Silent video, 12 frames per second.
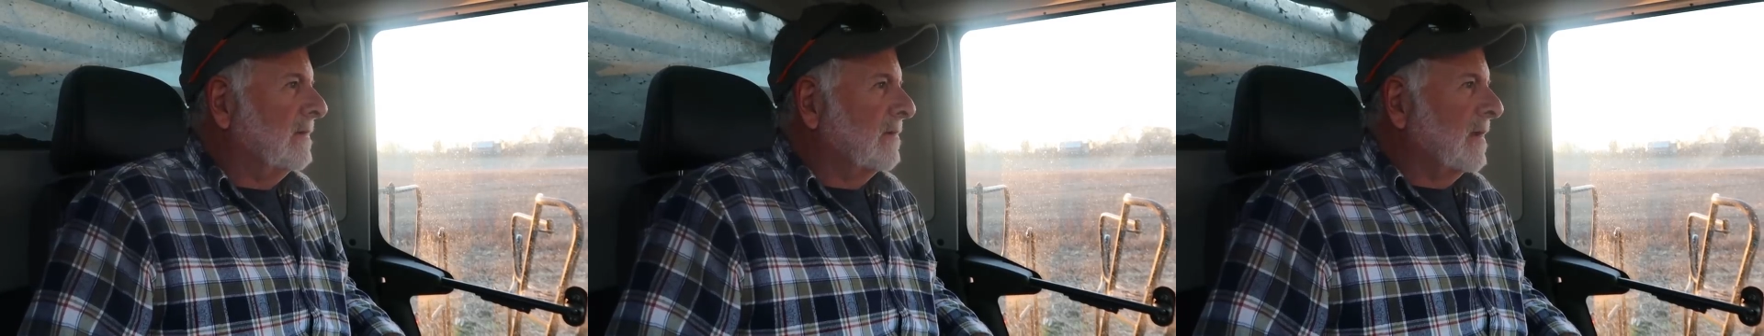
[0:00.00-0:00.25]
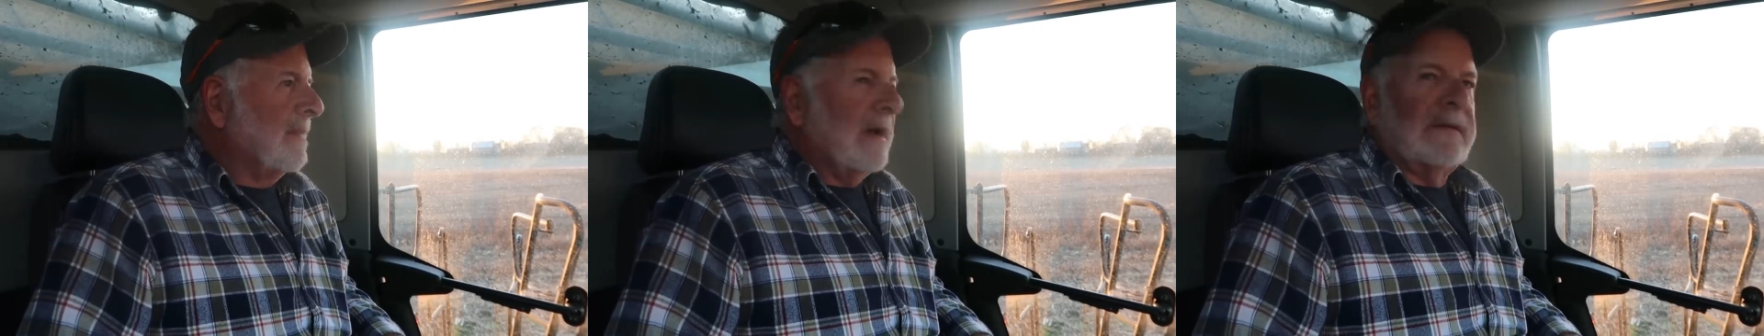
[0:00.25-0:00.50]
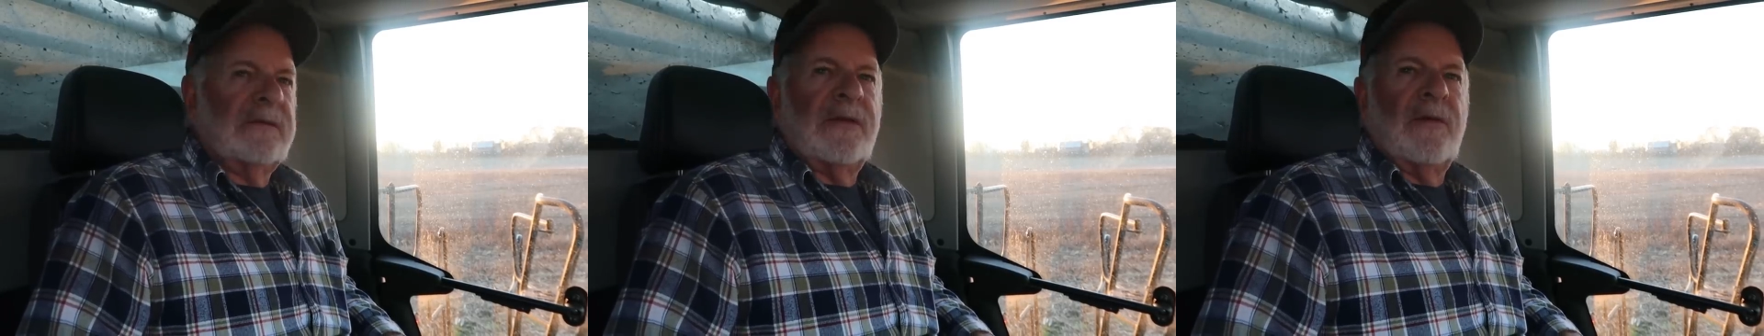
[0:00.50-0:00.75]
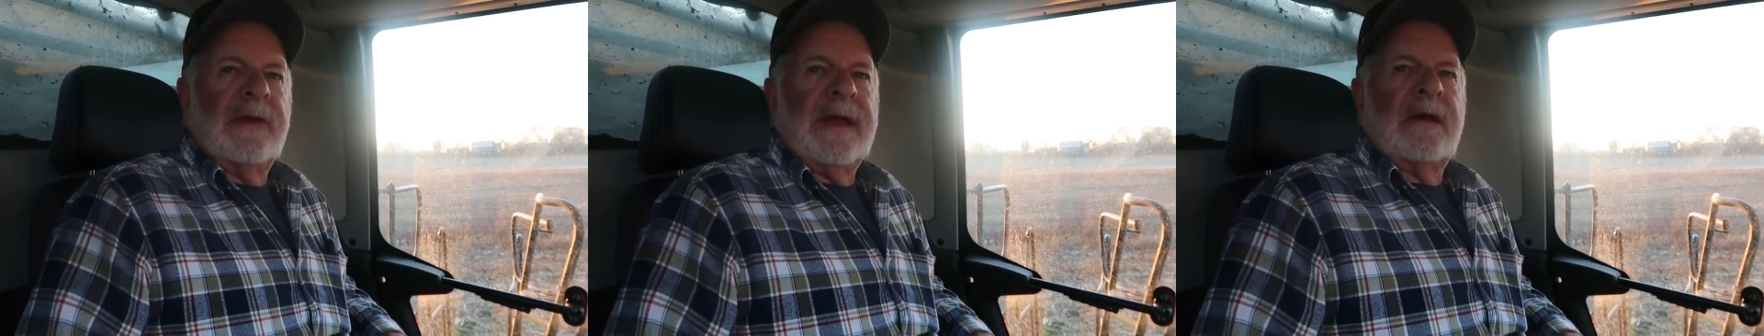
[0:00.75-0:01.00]
Get about
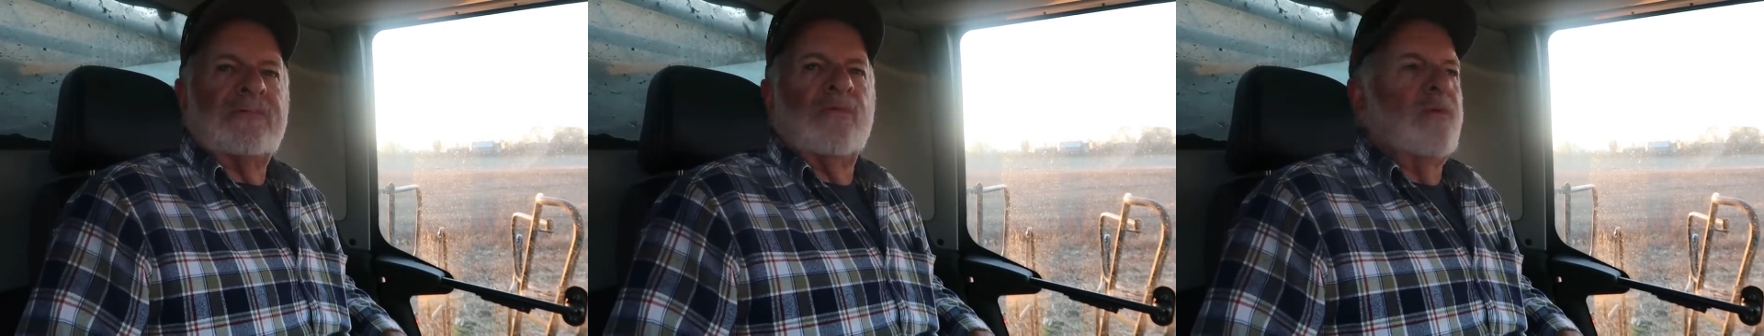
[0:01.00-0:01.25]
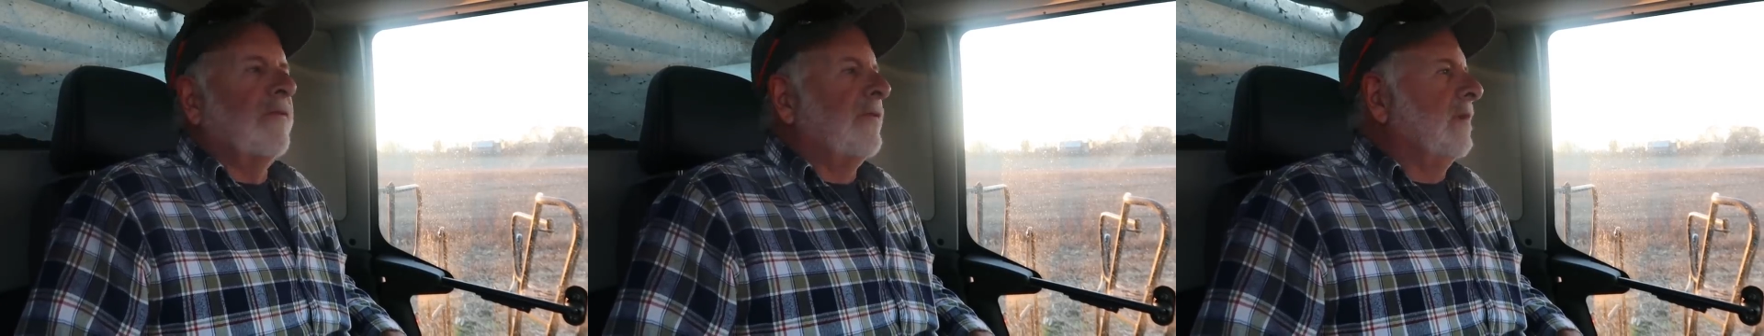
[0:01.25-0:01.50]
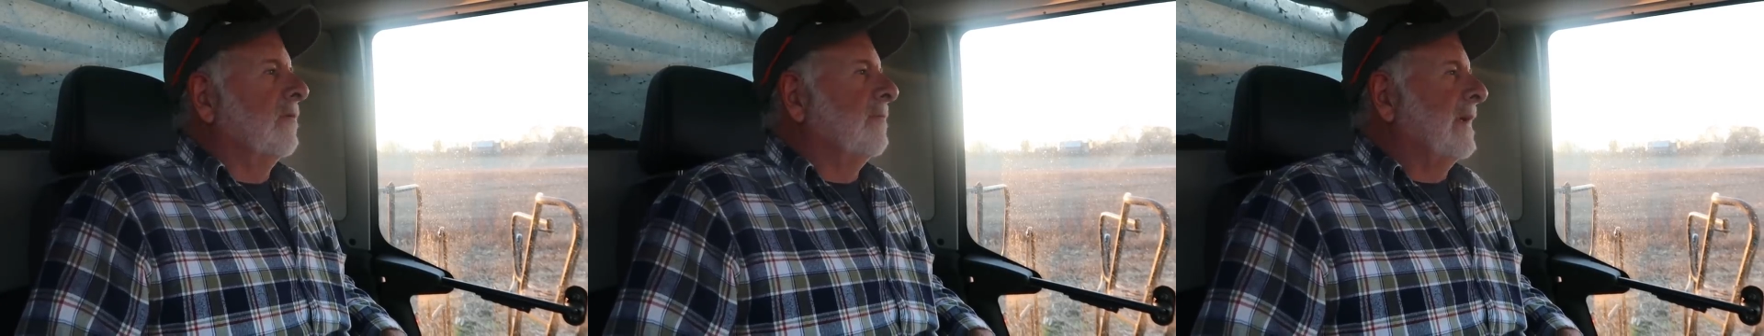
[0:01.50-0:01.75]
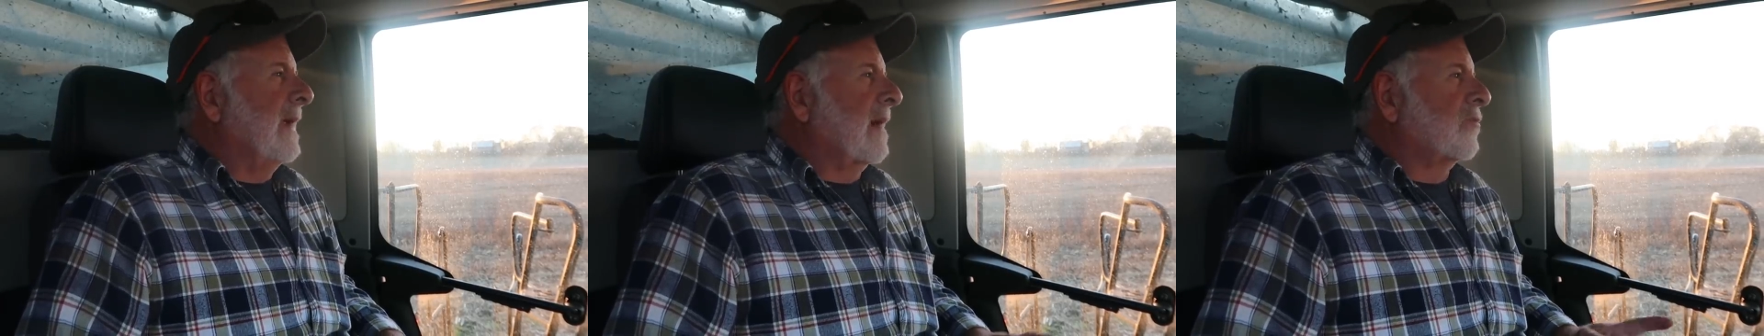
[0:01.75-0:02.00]
30 acres in one field and
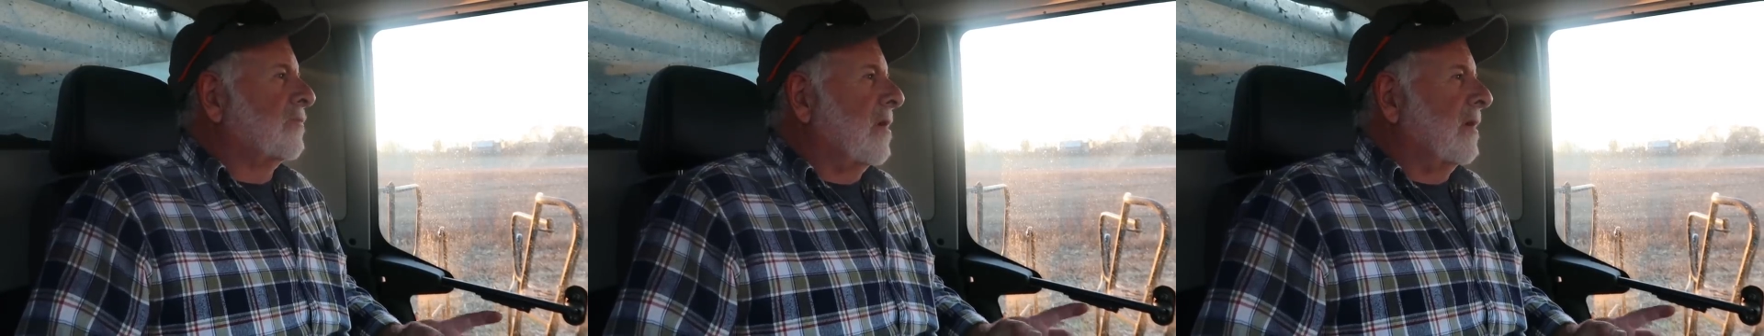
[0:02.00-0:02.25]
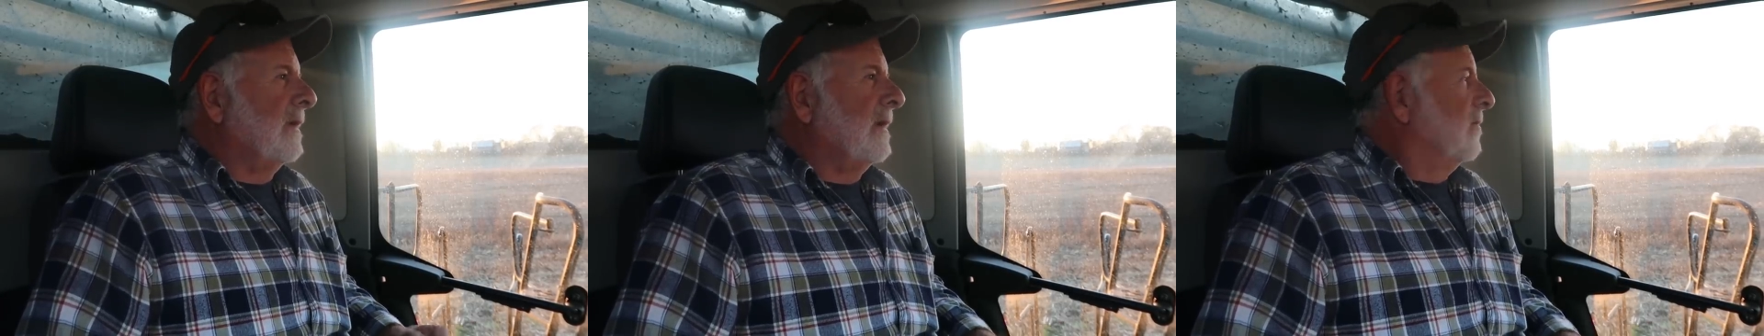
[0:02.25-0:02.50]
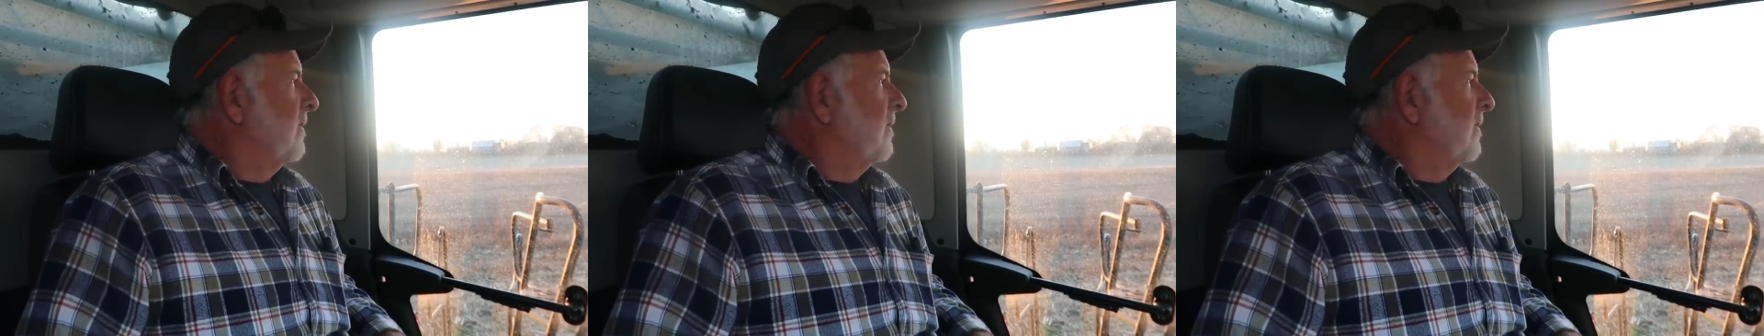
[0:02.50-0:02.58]
10 acres behind the hill